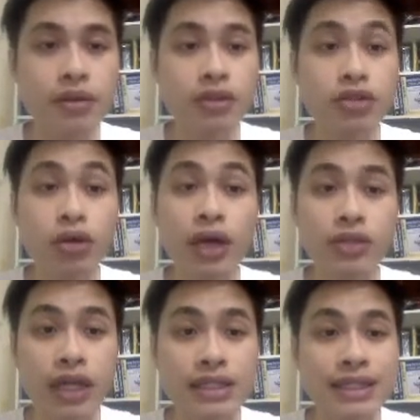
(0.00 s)
So as
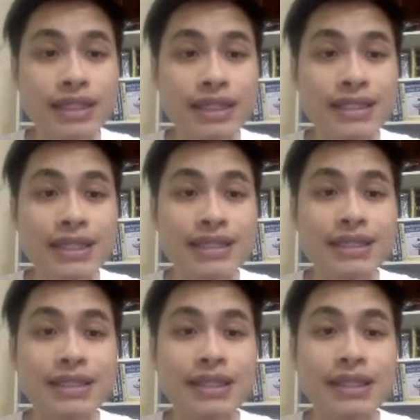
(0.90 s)
you can see, this
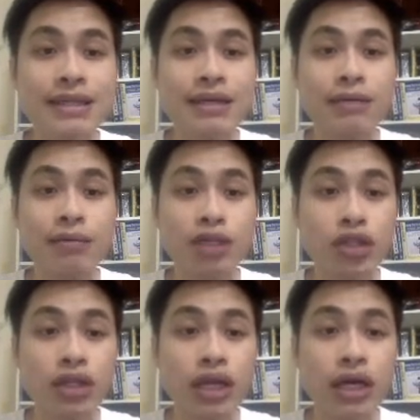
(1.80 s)
is
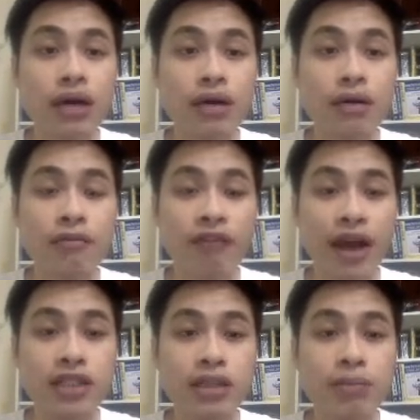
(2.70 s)
between the
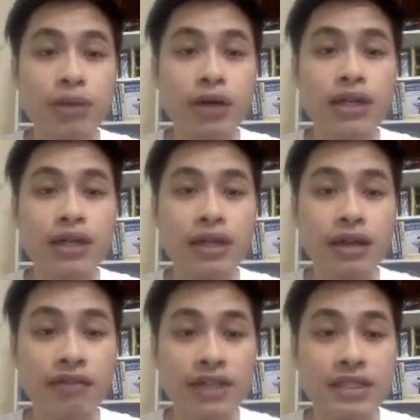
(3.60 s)
financial period
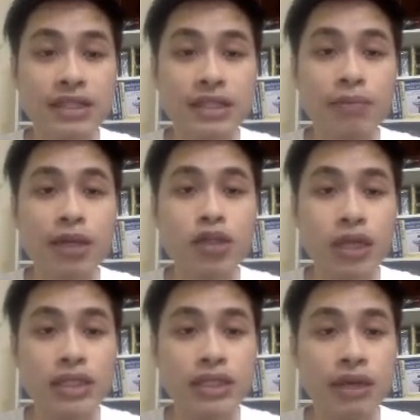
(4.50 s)
31st December
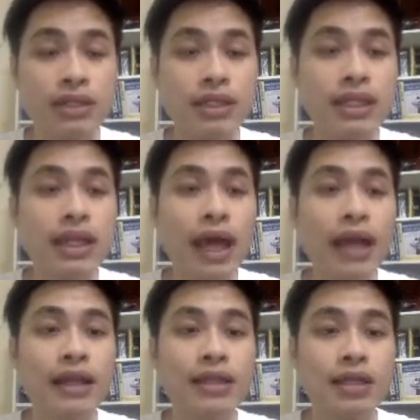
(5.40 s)
2017
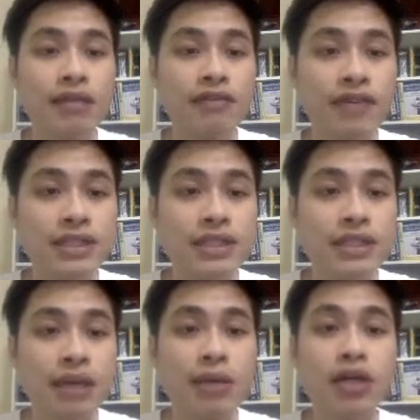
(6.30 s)
and 31st
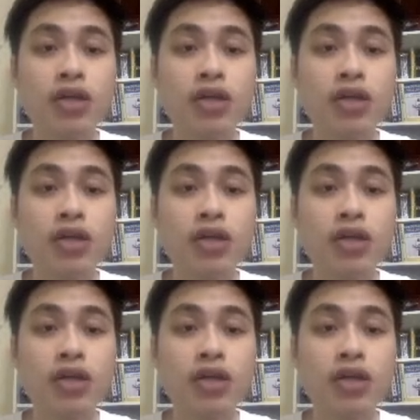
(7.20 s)
December